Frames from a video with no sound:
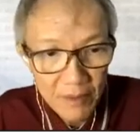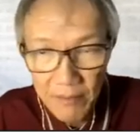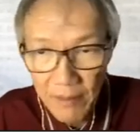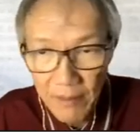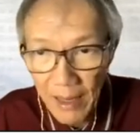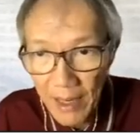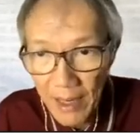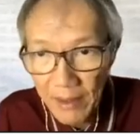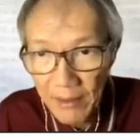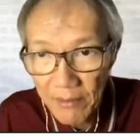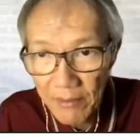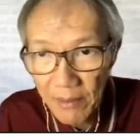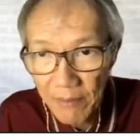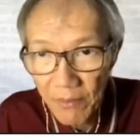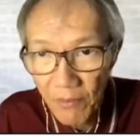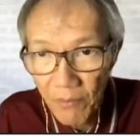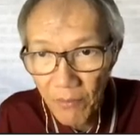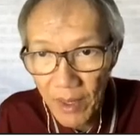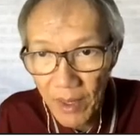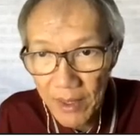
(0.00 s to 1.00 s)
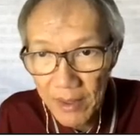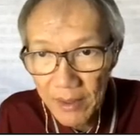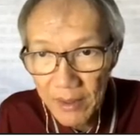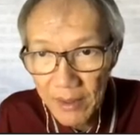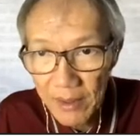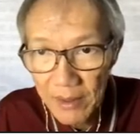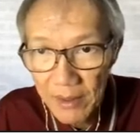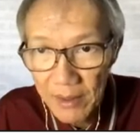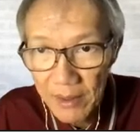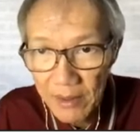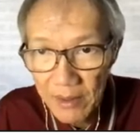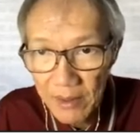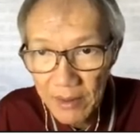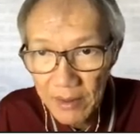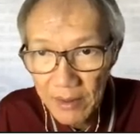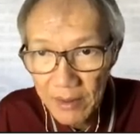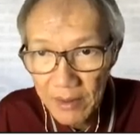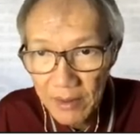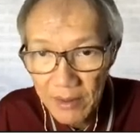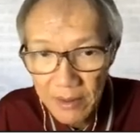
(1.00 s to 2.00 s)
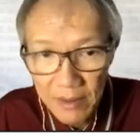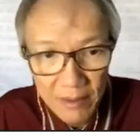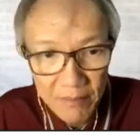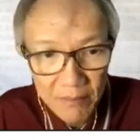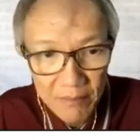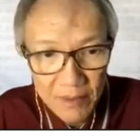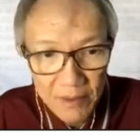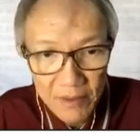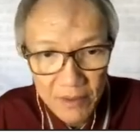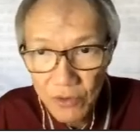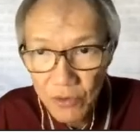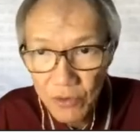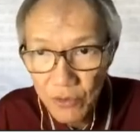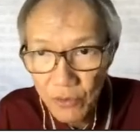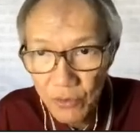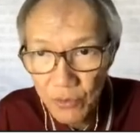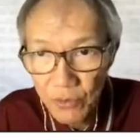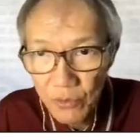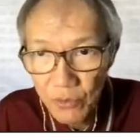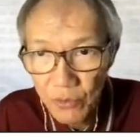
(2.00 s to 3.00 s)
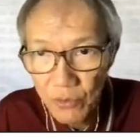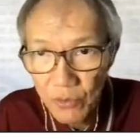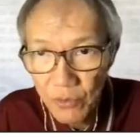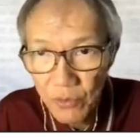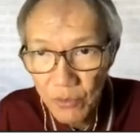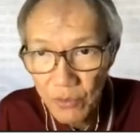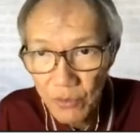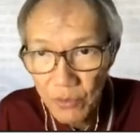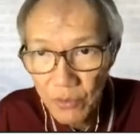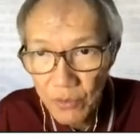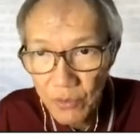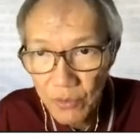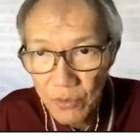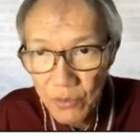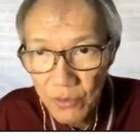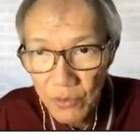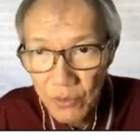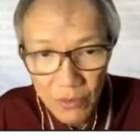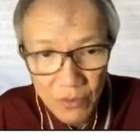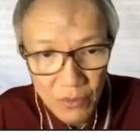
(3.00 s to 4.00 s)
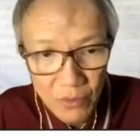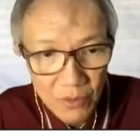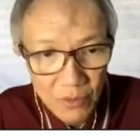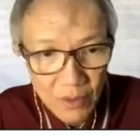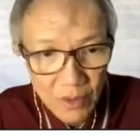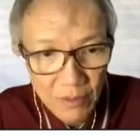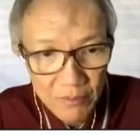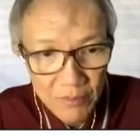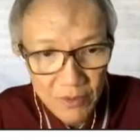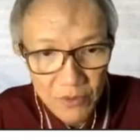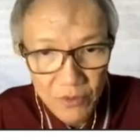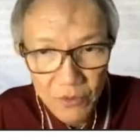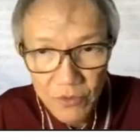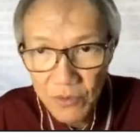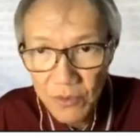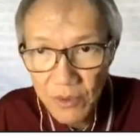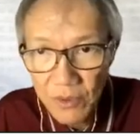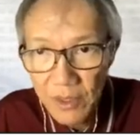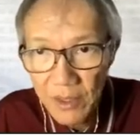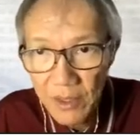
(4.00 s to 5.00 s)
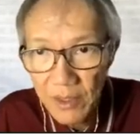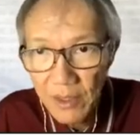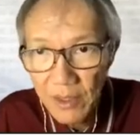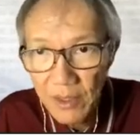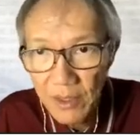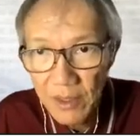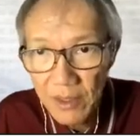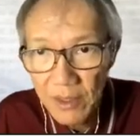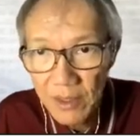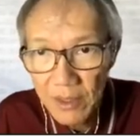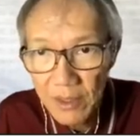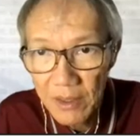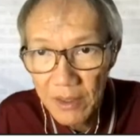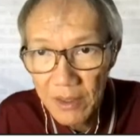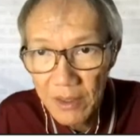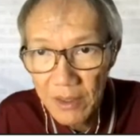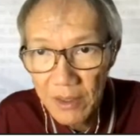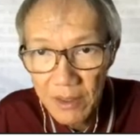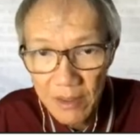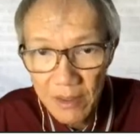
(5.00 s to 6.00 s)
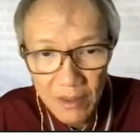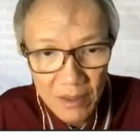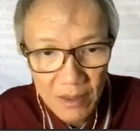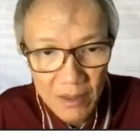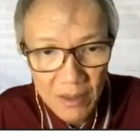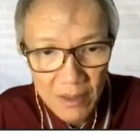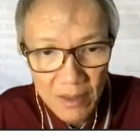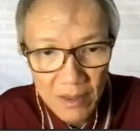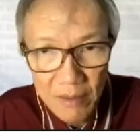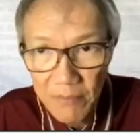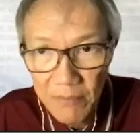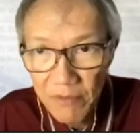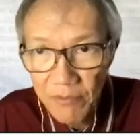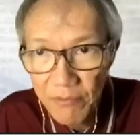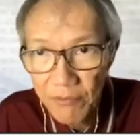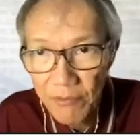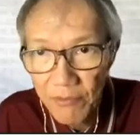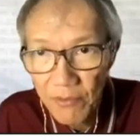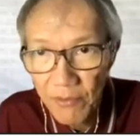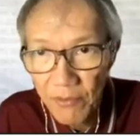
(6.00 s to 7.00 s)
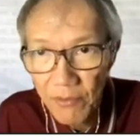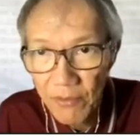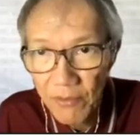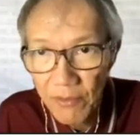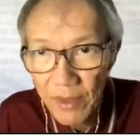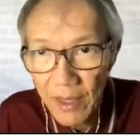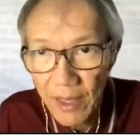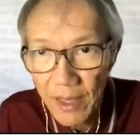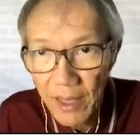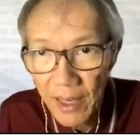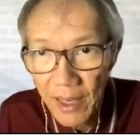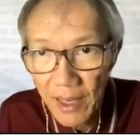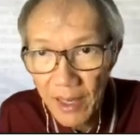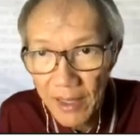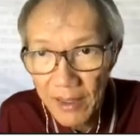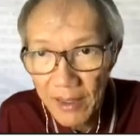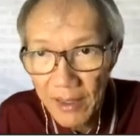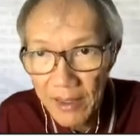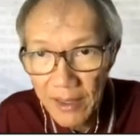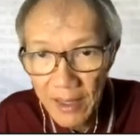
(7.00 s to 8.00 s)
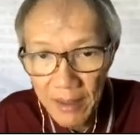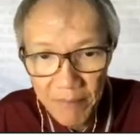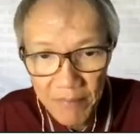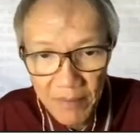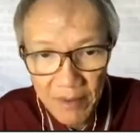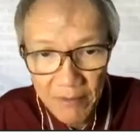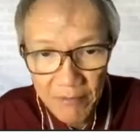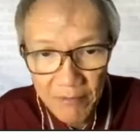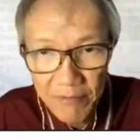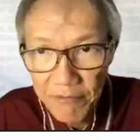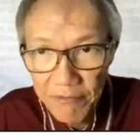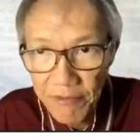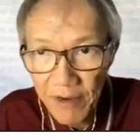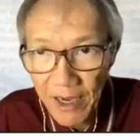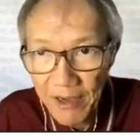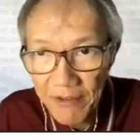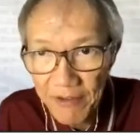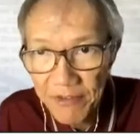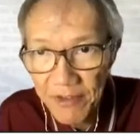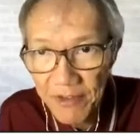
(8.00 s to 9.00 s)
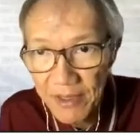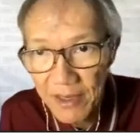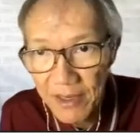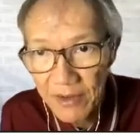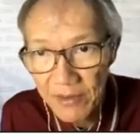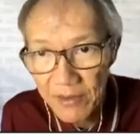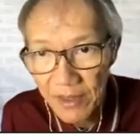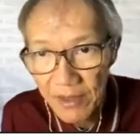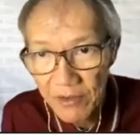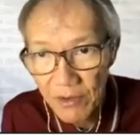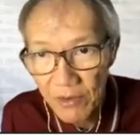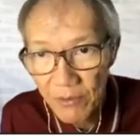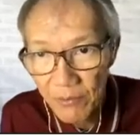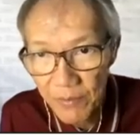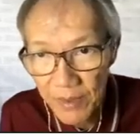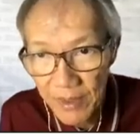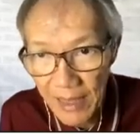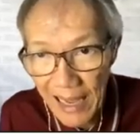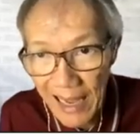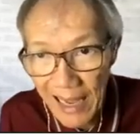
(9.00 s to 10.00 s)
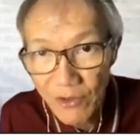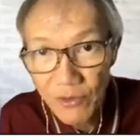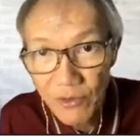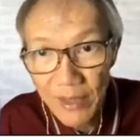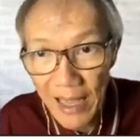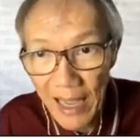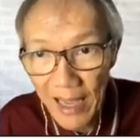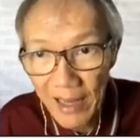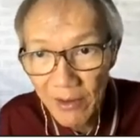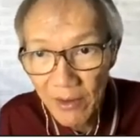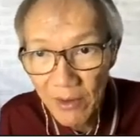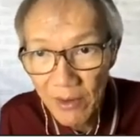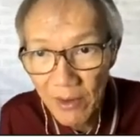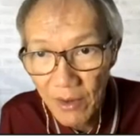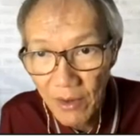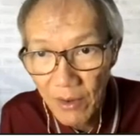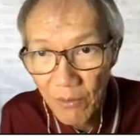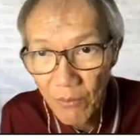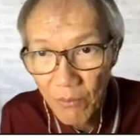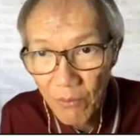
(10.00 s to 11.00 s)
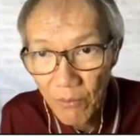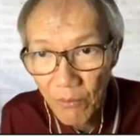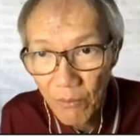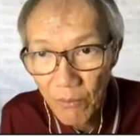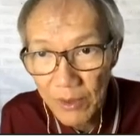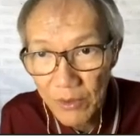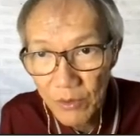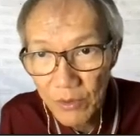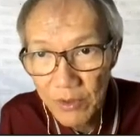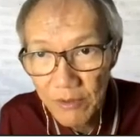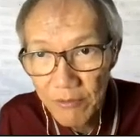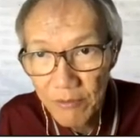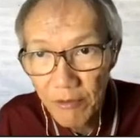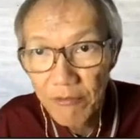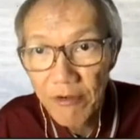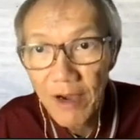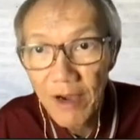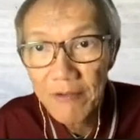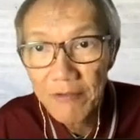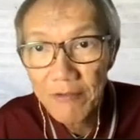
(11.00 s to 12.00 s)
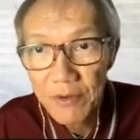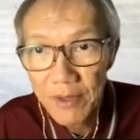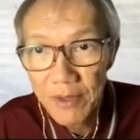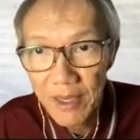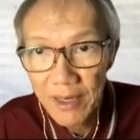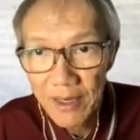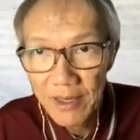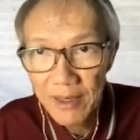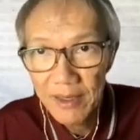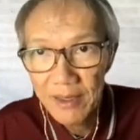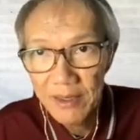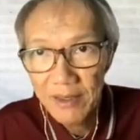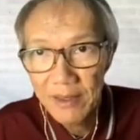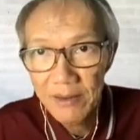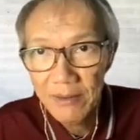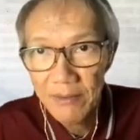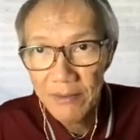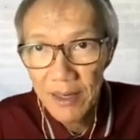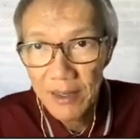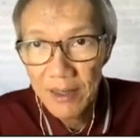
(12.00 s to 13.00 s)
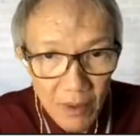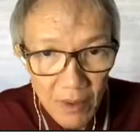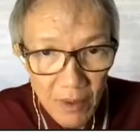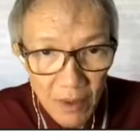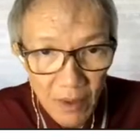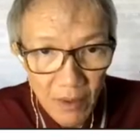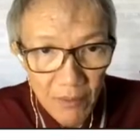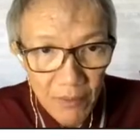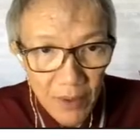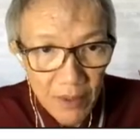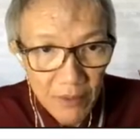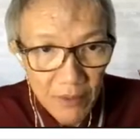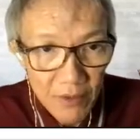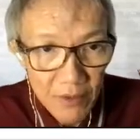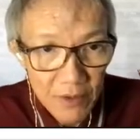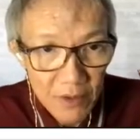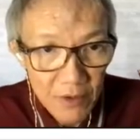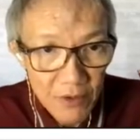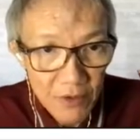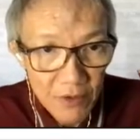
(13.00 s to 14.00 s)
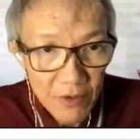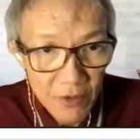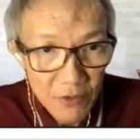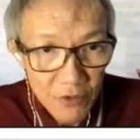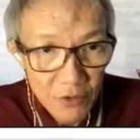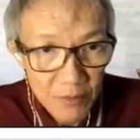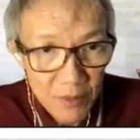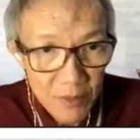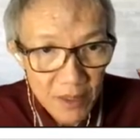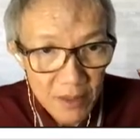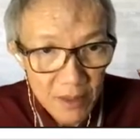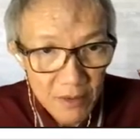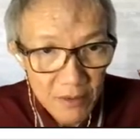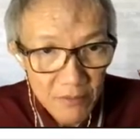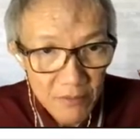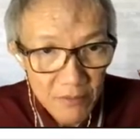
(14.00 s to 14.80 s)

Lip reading: add number 1, number 2, number 3, number 4, and number 5 here. Okay, so we actually add 1, 2, 3, 4, 5 together. All right. So the result should be in